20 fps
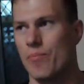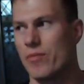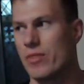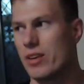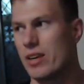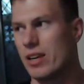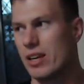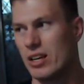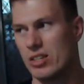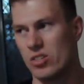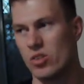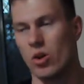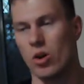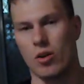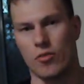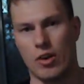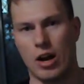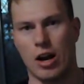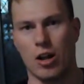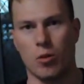is not
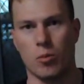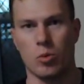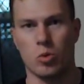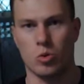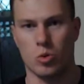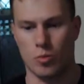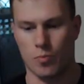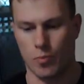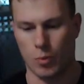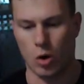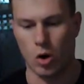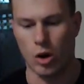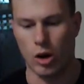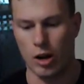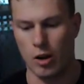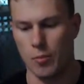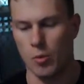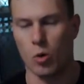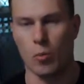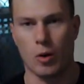available to buy
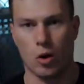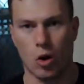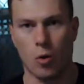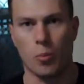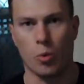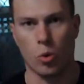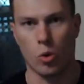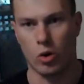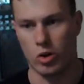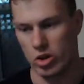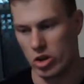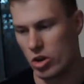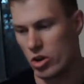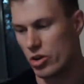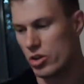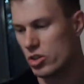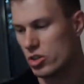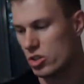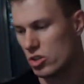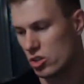anymore, but I bought it
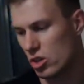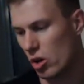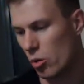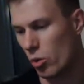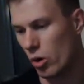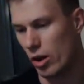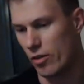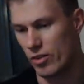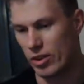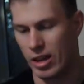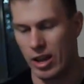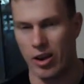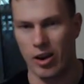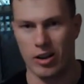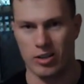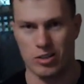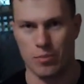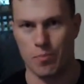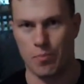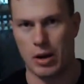used, so whatever, there are
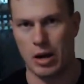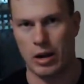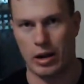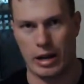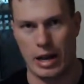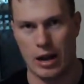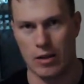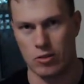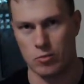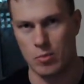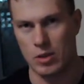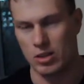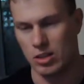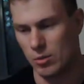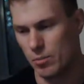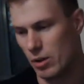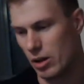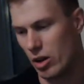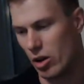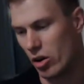some button caps missing,
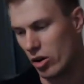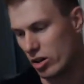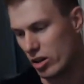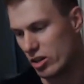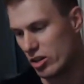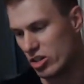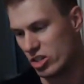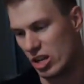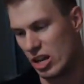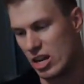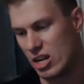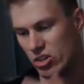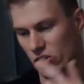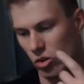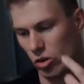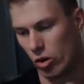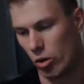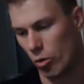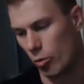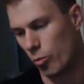but I can just
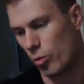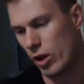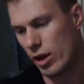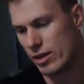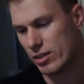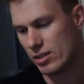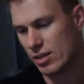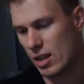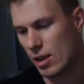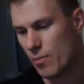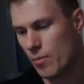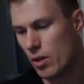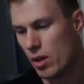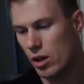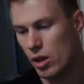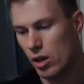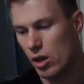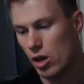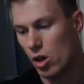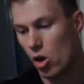easily replace them.
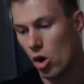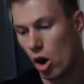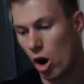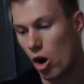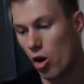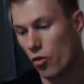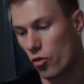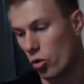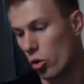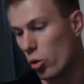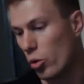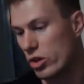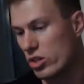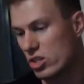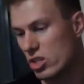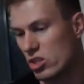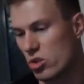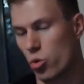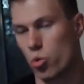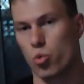Overall, this
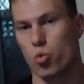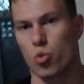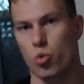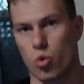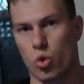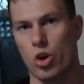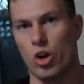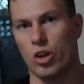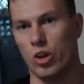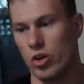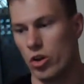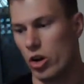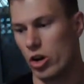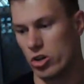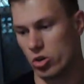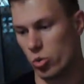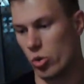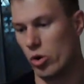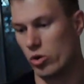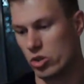is a really nice
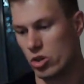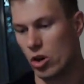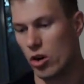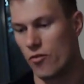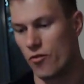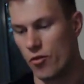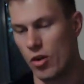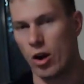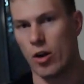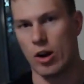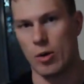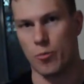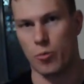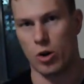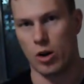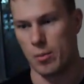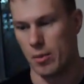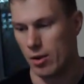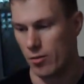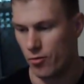wheel. It's got a very
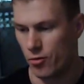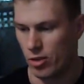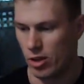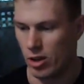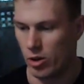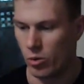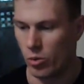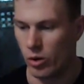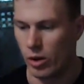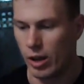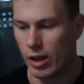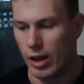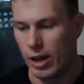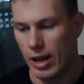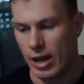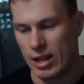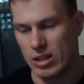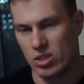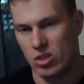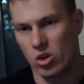premium feel,
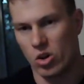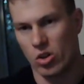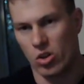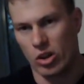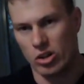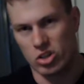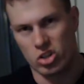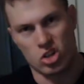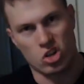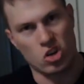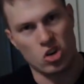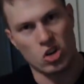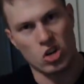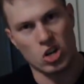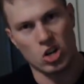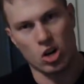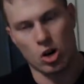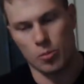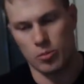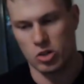and it's got like
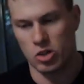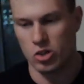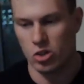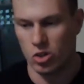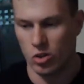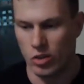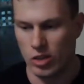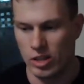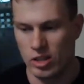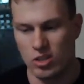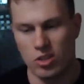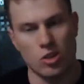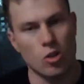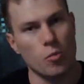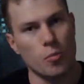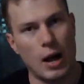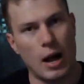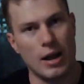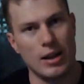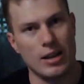tuning options on this little
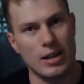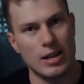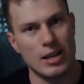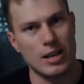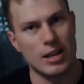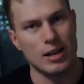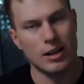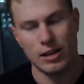button here.